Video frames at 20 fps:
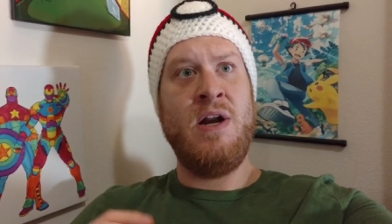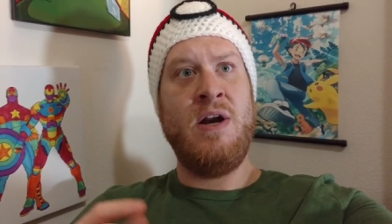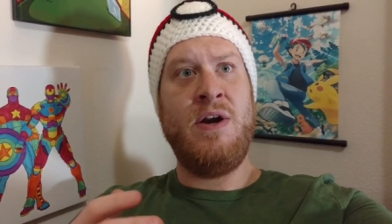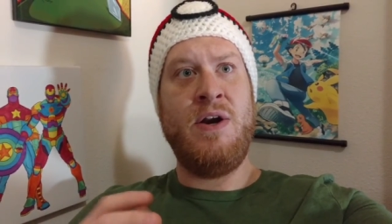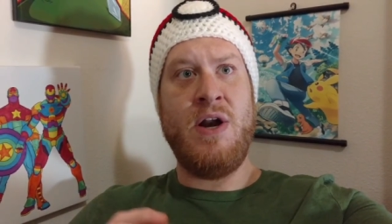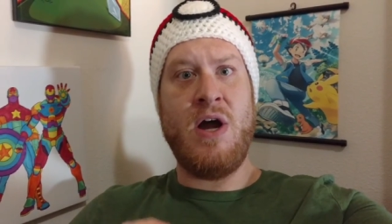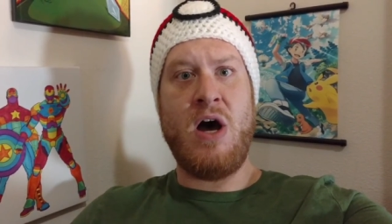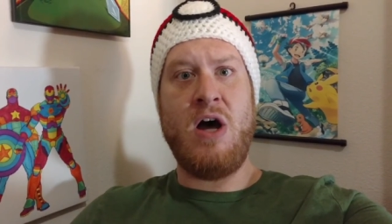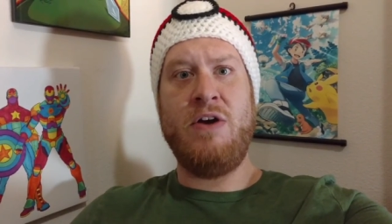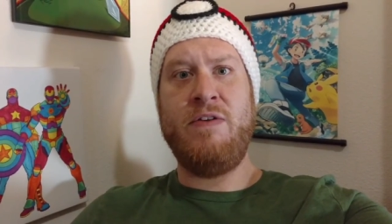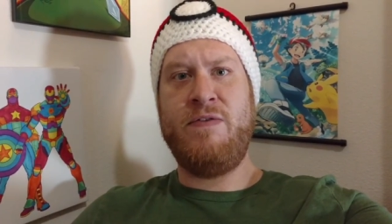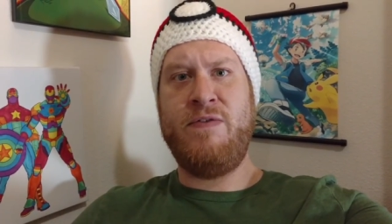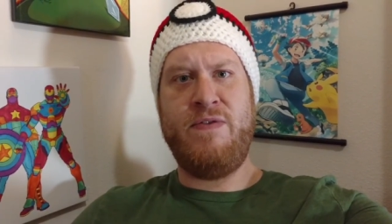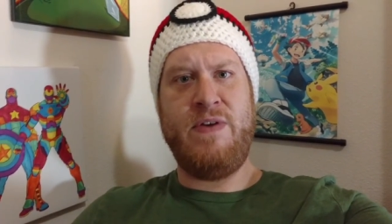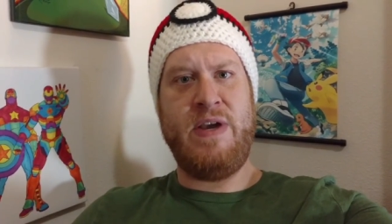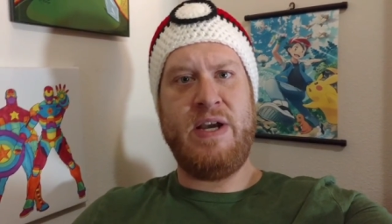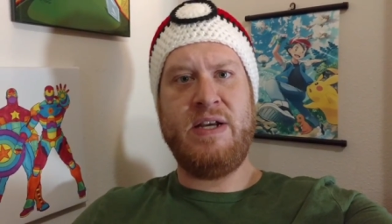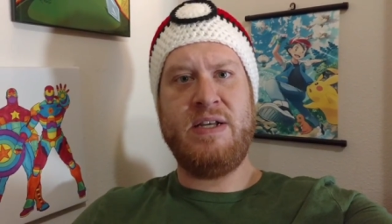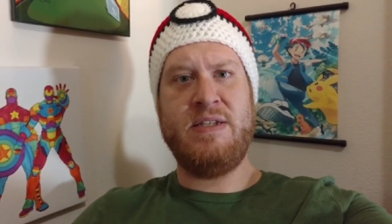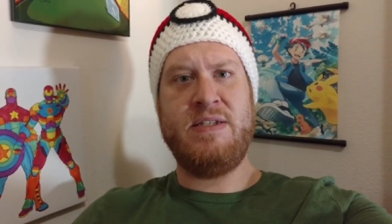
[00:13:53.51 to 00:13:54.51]

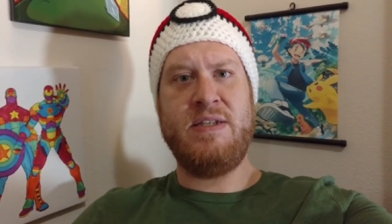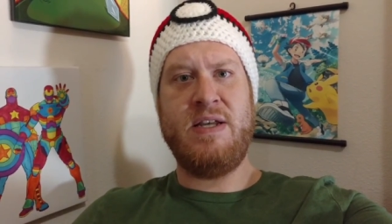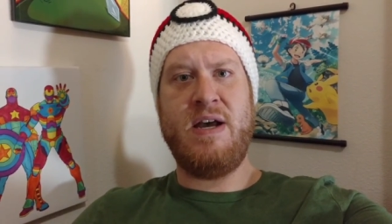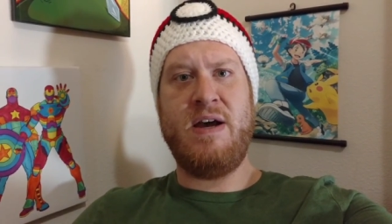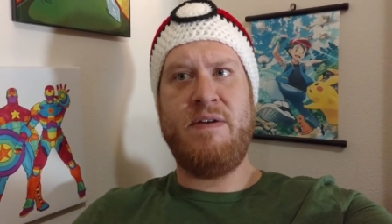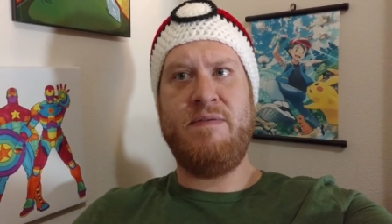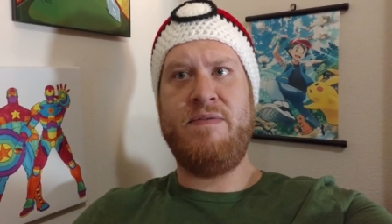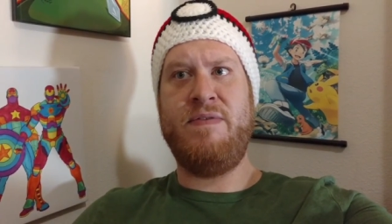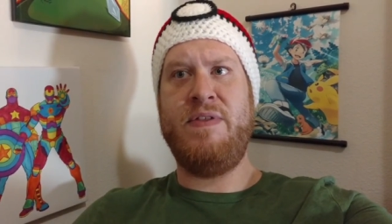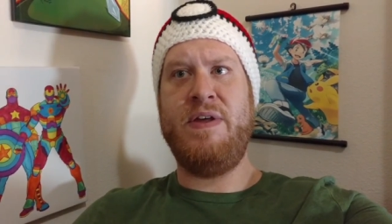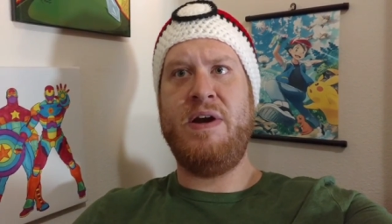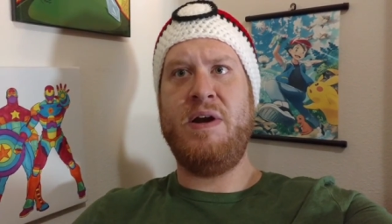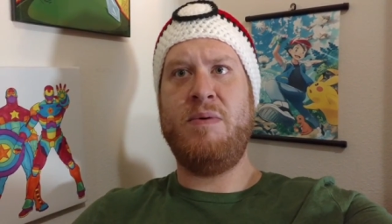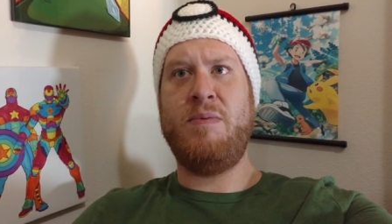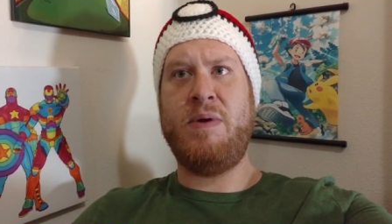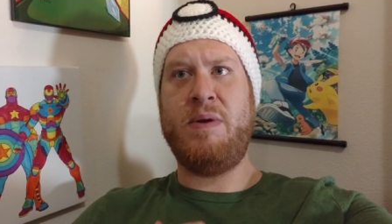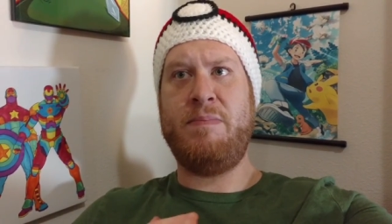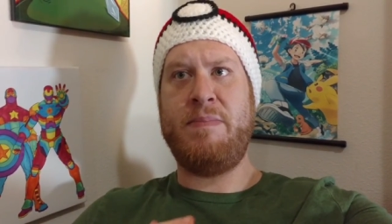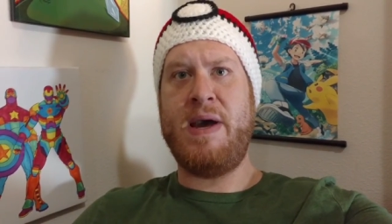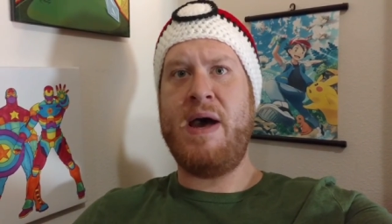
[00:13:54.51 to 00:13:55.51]
non-fix of their
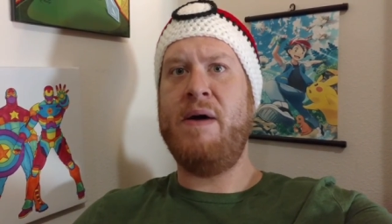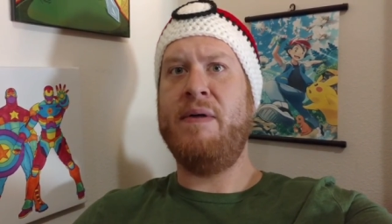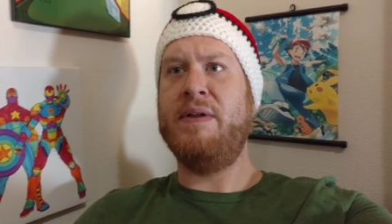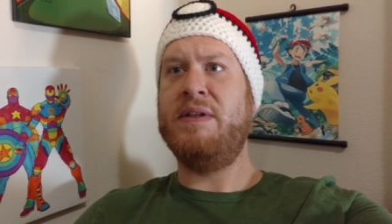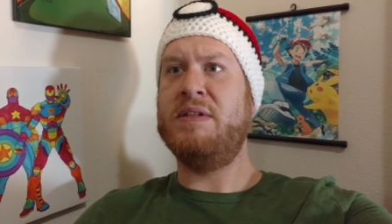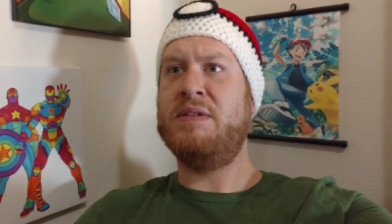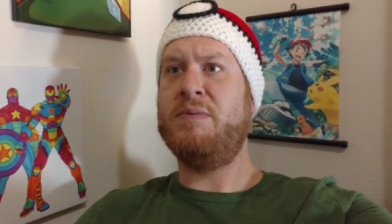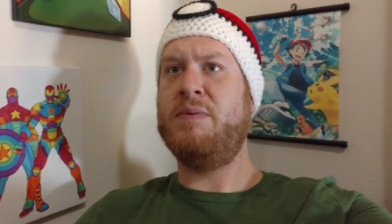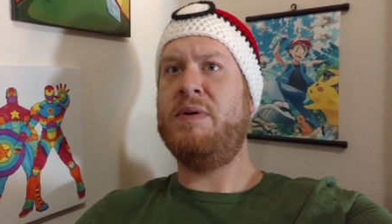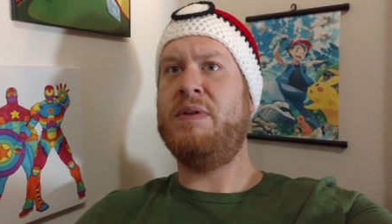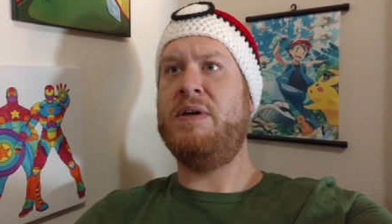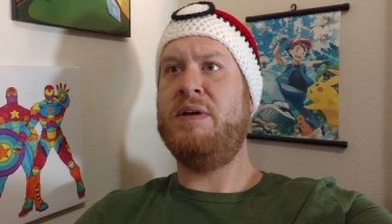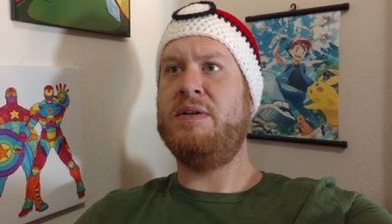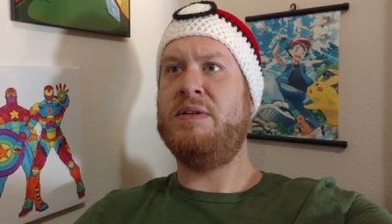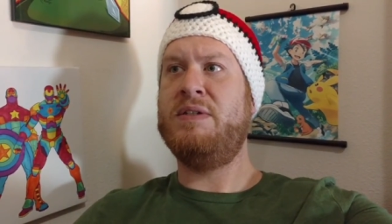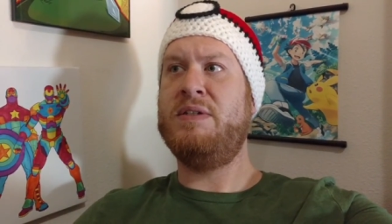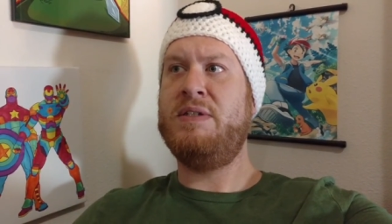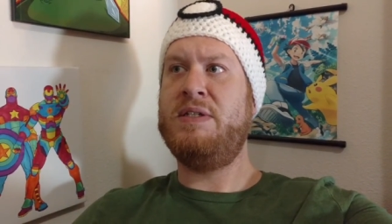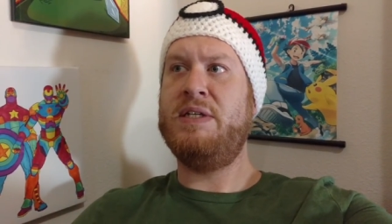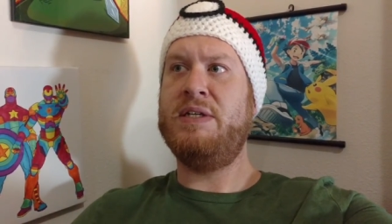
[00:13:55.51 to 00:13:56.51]
rebalance where they're
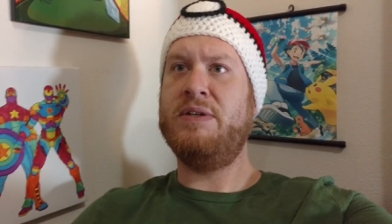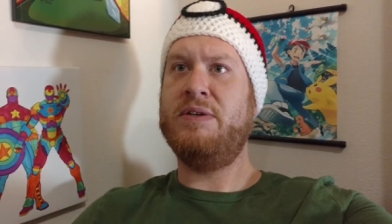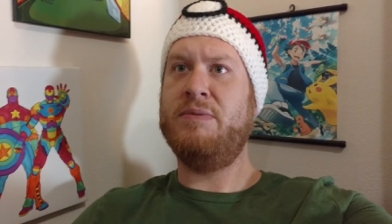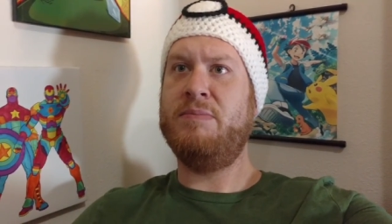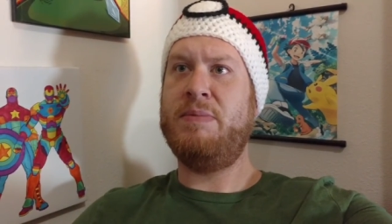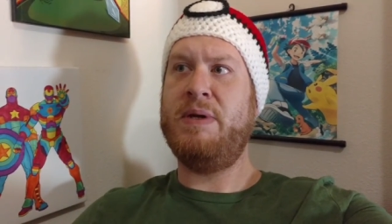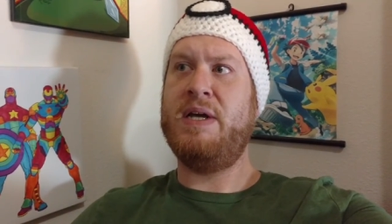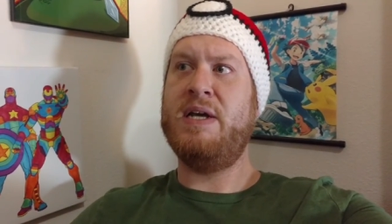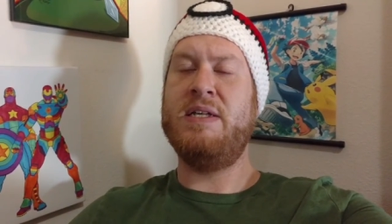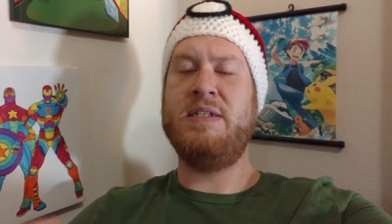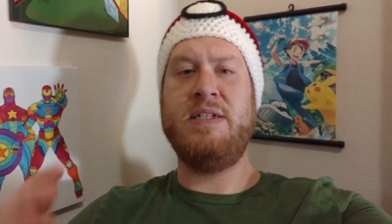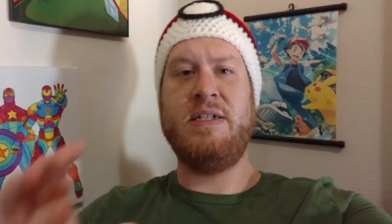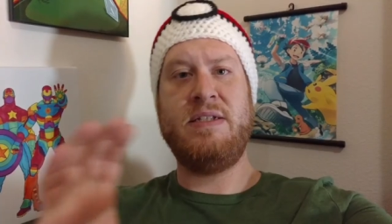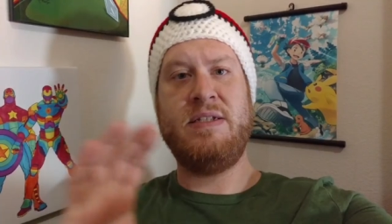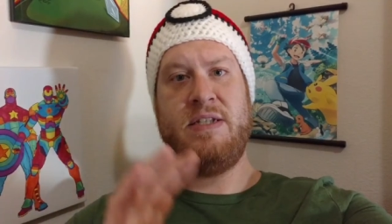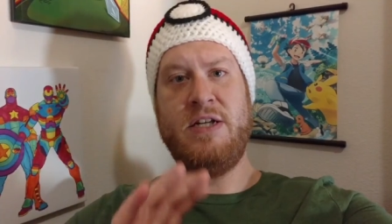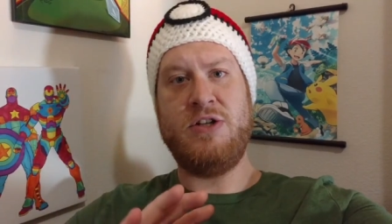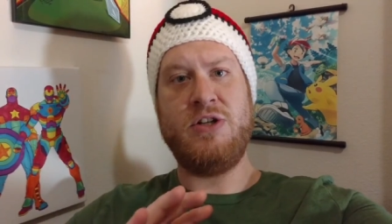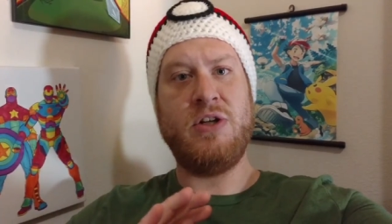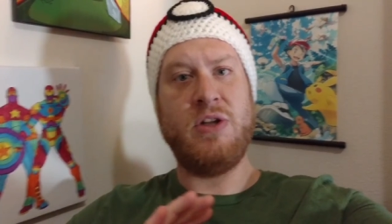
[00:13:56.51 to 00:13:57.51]
still, because it's
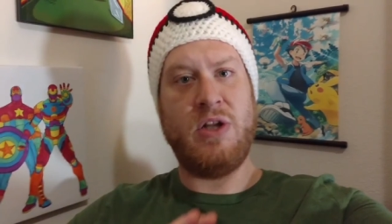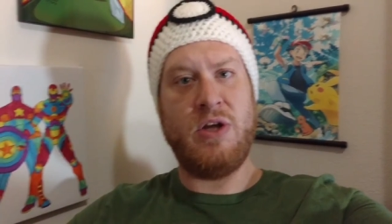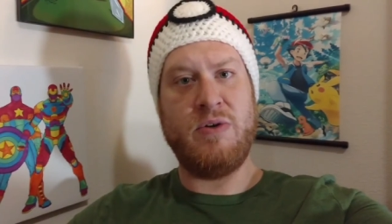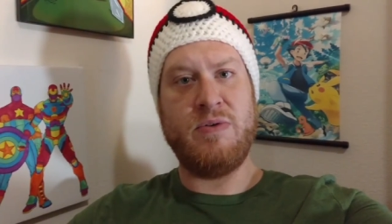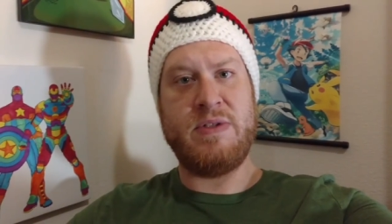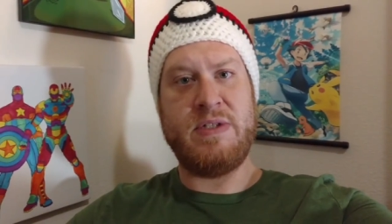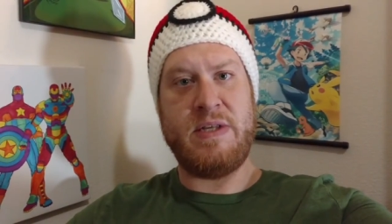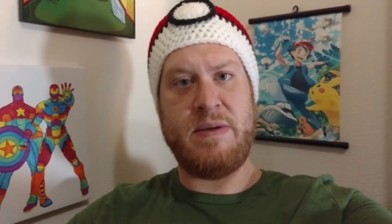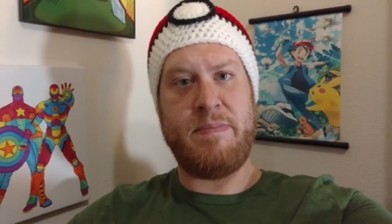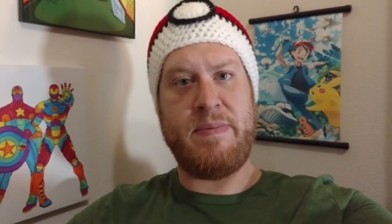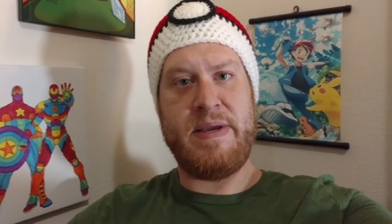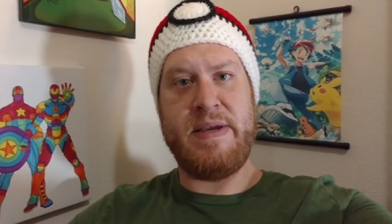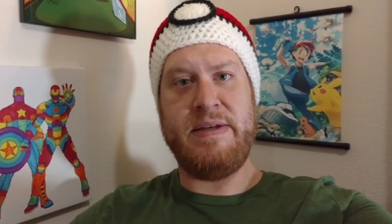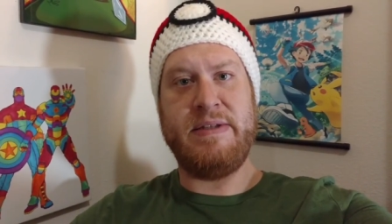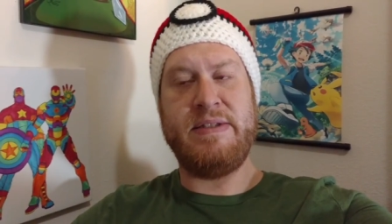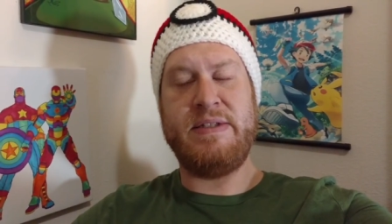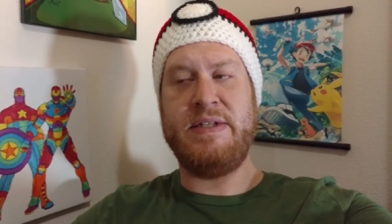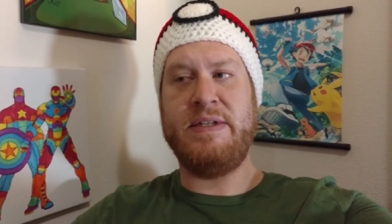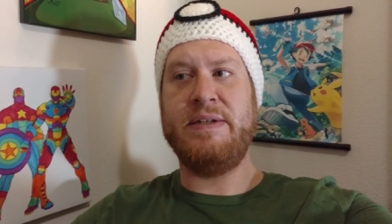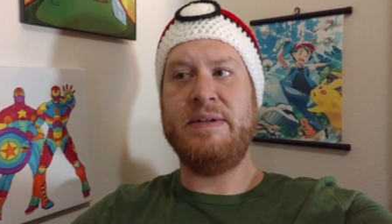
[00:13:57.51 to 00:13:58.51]
such a low C P
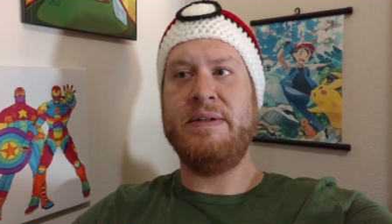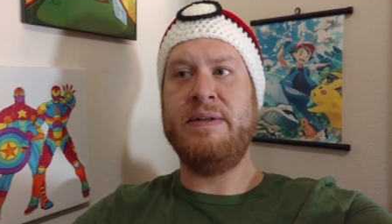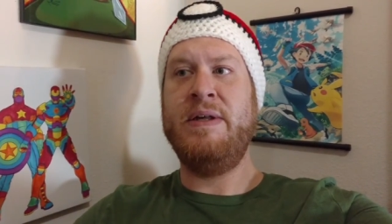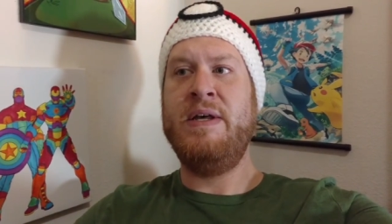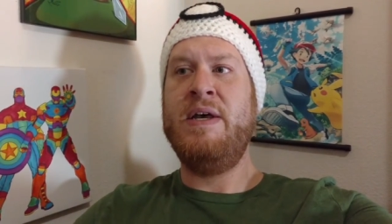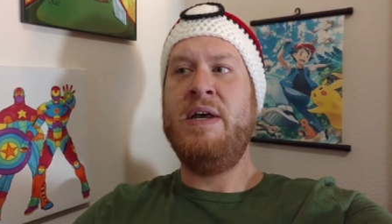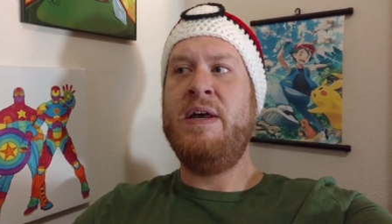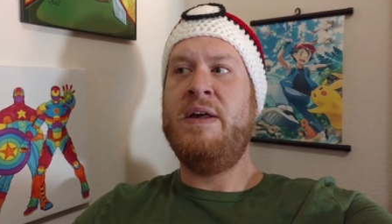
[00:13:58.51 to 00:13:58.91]
still,